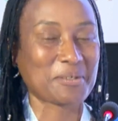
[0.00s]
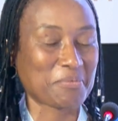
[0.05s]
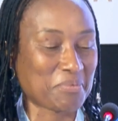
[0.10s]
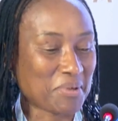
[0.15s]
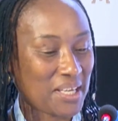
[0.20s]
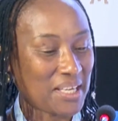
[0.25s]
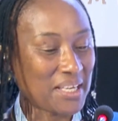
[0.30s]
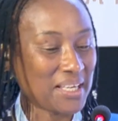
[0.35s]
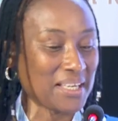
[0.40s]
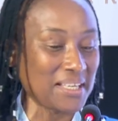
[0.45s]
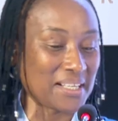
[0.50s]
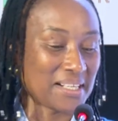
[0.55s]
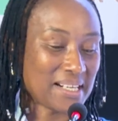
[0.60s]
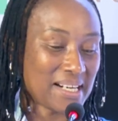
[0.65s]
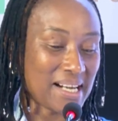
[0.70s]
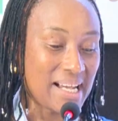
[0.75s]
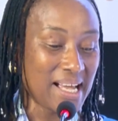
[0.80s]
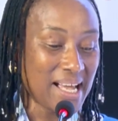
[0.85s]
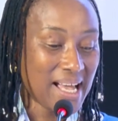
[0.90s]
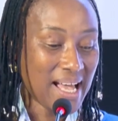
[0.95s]
be
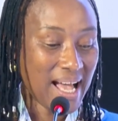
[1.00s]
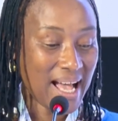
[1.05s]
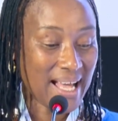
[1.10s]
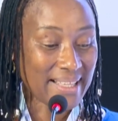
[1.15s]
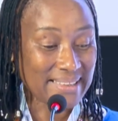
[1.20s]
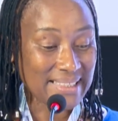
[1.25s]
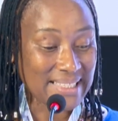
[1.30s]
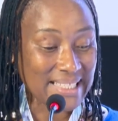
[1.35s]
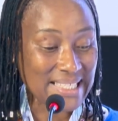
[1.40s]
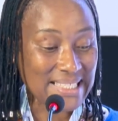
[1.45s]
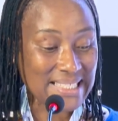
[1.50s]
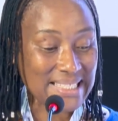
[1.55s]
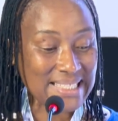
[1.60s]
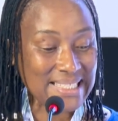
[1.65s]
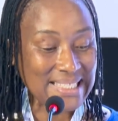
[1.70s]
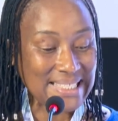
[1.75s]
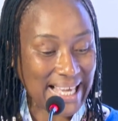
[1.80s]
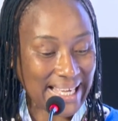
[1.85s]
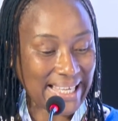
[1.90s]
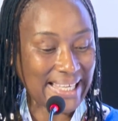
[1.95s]
here at this
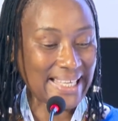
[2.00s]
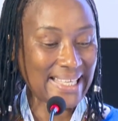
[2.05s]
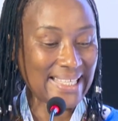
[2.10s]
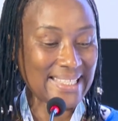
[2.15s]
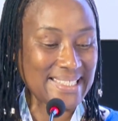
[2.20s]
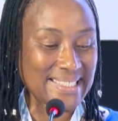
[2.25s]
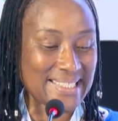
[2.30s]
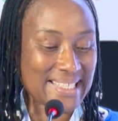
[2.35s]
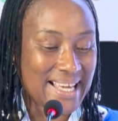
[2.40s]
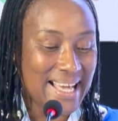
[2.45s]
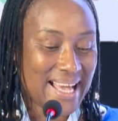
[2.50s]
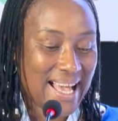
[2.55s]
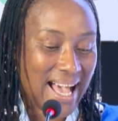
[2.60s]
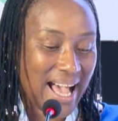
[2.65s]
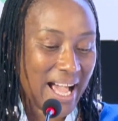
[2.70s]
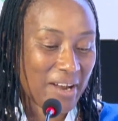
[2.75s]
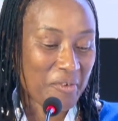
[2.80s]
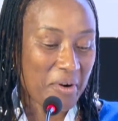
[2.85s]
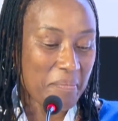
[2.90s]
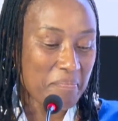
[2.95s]
second
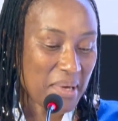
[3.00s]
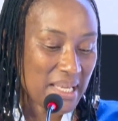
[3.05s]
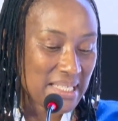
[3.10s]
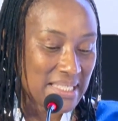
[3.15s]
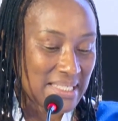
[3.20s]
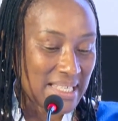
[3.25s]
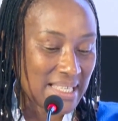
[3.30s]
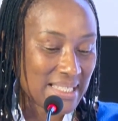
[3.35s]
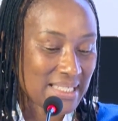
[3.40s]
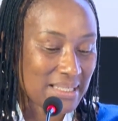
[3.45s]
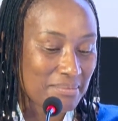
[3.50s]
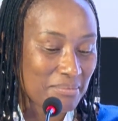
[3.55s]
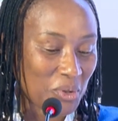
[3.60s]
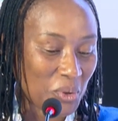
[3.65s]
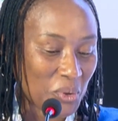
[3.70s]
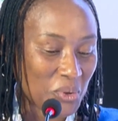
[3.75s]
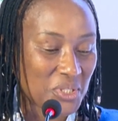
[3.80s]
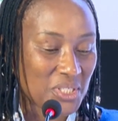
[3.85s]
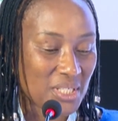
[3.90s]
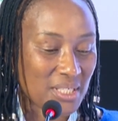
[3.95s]
Agribusiness
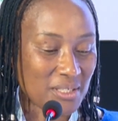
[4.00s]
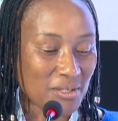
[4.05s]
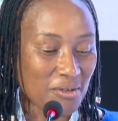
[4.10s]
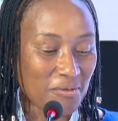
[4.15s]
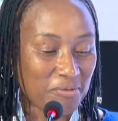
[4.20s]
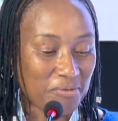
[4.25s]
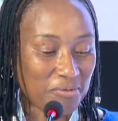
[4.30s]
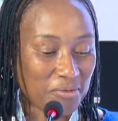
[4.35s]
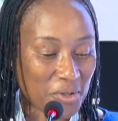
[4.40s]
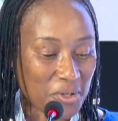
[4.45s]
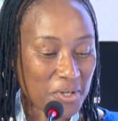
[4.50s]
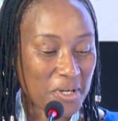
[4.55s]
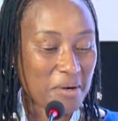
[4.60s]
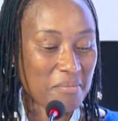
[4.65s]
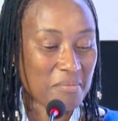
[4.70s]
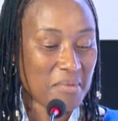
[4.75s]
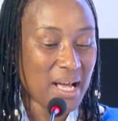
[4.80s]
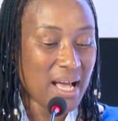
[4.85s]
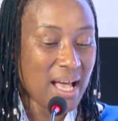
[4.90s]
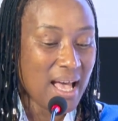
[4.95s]
Mkutano
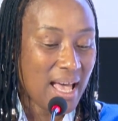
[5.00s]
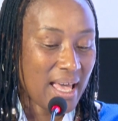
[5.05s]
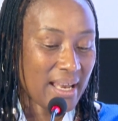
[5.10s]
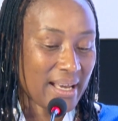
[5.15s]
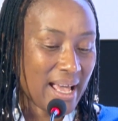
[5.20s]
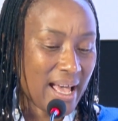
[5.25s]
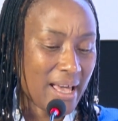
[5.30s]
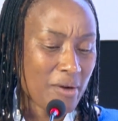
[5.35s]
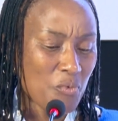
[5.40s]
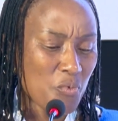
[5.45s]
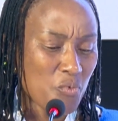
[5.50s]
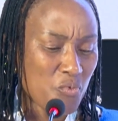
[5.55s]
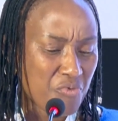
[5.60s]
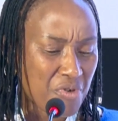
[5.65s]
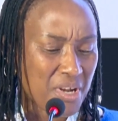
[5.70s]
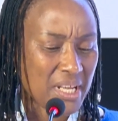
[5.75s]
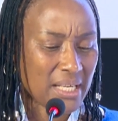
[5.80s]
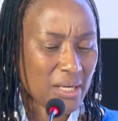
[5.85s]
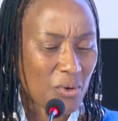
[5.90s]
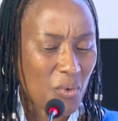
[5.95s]
Forum, and I
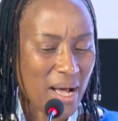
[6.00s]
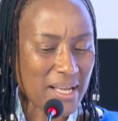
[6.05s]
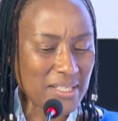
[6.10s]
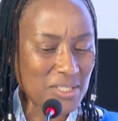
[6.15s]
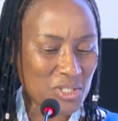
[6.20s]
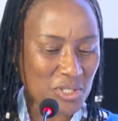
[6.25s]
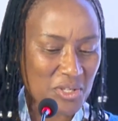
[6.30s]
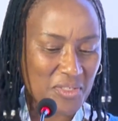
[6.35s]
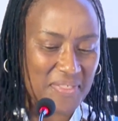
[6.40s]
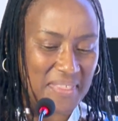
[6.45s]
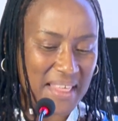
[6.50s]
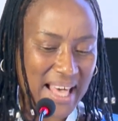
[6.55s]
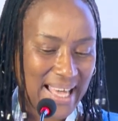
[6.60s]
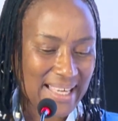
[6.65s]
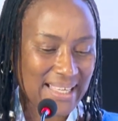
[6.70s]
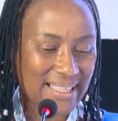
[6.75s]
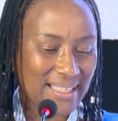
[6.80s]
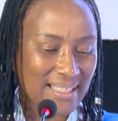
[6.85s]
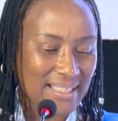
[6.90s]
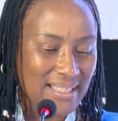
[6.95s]
really want to
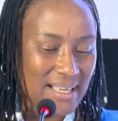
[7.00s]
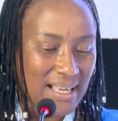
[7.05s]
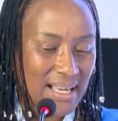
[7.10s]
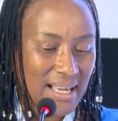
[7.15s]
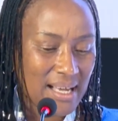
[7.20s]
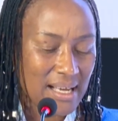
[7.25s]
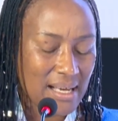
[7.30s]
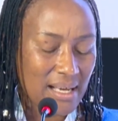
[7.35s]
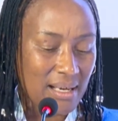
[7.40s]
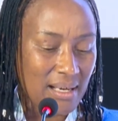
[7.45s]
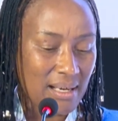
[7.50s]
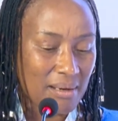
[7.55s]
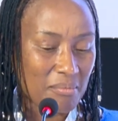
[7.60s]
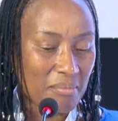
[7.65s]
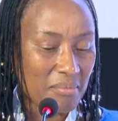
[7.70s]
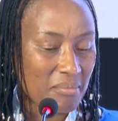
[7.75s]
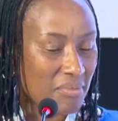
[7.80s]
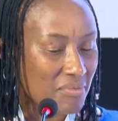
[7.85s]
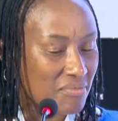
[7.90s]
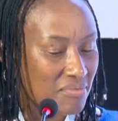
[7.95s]
thank
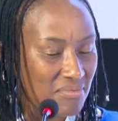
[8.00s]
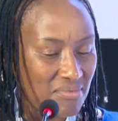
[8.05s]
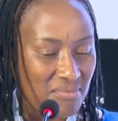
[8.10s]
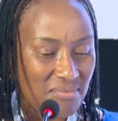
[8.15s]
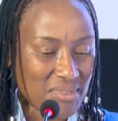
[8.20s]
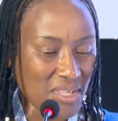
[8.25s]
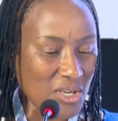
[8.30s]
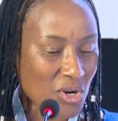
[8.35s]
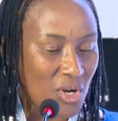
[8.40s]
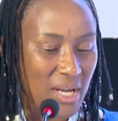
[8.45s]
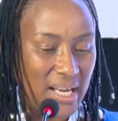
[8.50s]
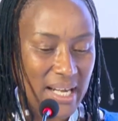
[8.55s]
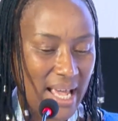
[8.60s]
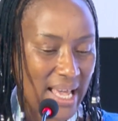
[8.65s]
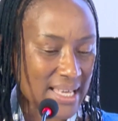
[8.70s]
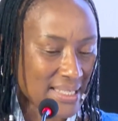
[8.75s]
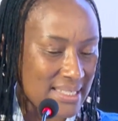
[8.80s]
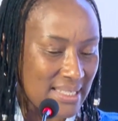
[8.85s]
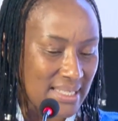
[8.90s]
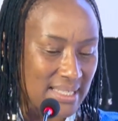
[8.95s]
the
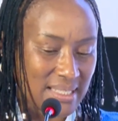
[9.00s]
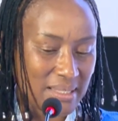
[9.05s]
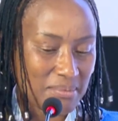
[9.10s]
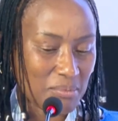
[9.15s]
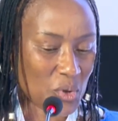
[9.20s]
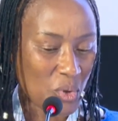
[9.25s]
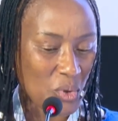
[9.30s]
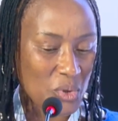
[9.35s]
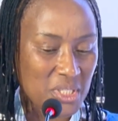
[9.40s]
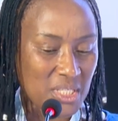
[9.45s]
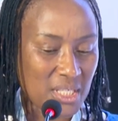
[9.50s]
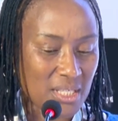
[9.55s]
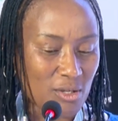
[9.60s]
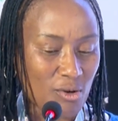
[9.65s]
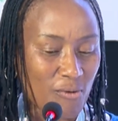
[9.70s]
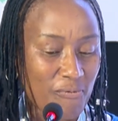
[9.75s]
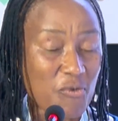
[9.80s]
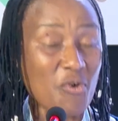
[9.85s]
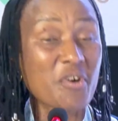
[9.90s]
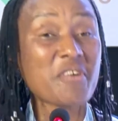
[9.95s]
organizers, Mkutano,
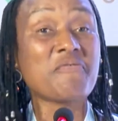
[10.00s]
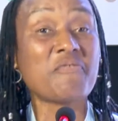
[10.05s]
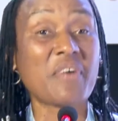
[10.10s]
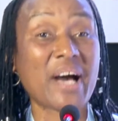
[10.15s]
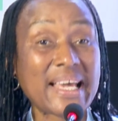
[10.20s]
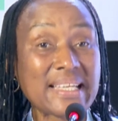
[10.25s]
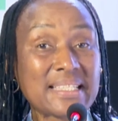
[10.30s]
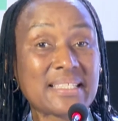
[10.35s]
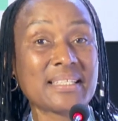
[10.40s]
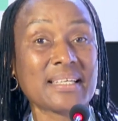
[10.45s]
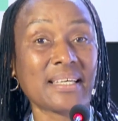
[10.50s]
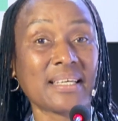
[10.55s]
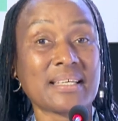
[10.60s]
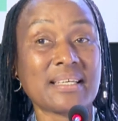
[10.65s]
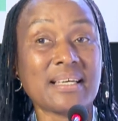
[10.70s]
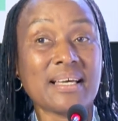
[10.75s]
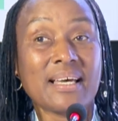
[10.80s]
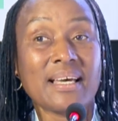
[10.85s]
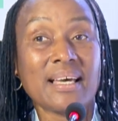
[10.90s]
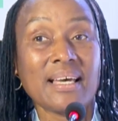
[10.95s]
for inviting
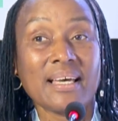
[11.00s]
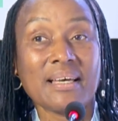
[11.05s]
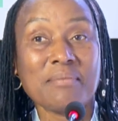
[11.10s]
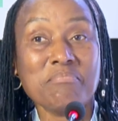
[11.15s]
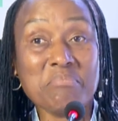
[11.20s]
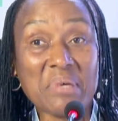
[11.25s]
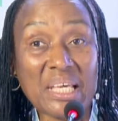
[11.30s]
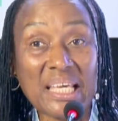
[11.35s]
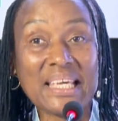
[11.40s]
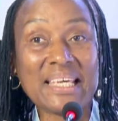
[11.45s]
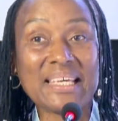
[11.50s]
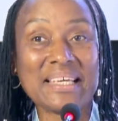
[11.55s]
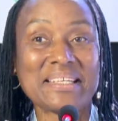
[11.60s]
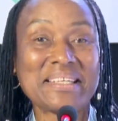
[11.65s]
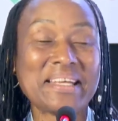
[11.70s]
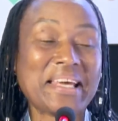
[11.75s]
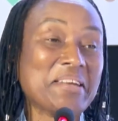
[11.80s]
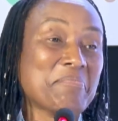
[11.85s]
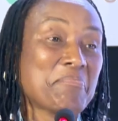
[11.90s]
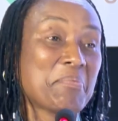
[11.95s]
me and
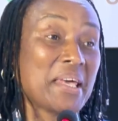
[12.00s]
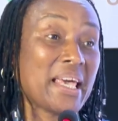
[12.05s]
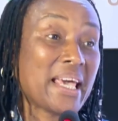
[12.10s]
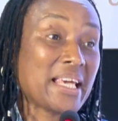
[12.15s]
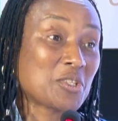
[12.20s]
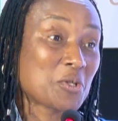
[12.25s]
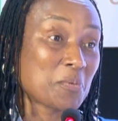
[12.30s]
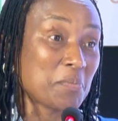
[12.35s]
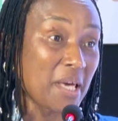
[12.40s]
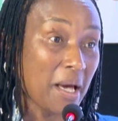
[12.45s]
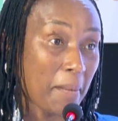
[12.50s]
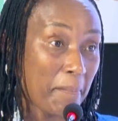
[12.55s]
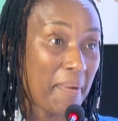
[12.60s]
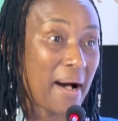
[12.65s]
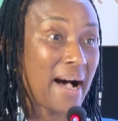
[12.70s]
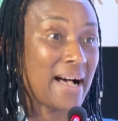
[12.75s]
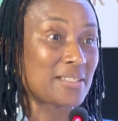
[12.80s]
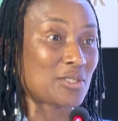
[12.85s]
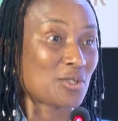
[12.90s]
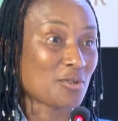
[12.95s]
NPA to be a
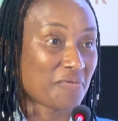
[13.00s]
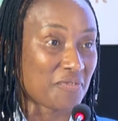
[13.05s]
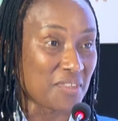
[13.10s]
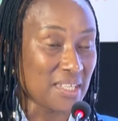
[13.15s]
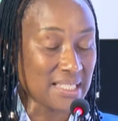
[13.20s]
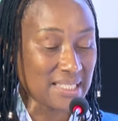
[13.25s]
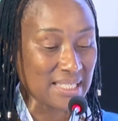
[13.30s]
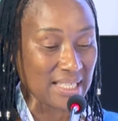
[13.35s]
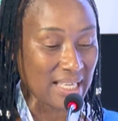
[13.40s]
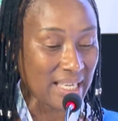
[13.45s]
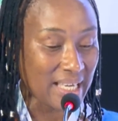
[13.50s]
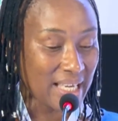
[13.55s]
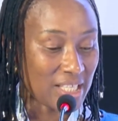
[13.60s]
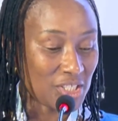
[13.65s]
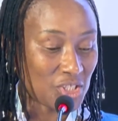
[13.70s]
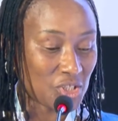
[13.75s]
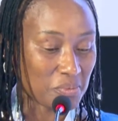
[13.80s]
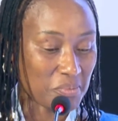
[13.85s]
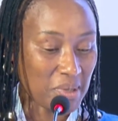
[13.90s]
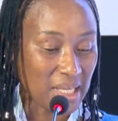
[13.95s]
part of this
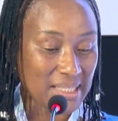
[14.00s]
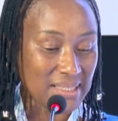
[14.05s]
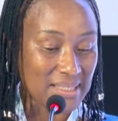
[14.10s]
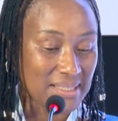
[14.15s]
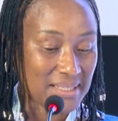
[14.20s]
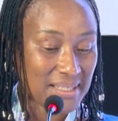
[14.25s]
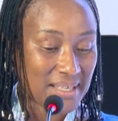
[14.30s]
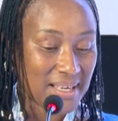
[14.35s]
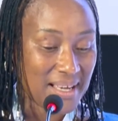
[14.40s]
engagement.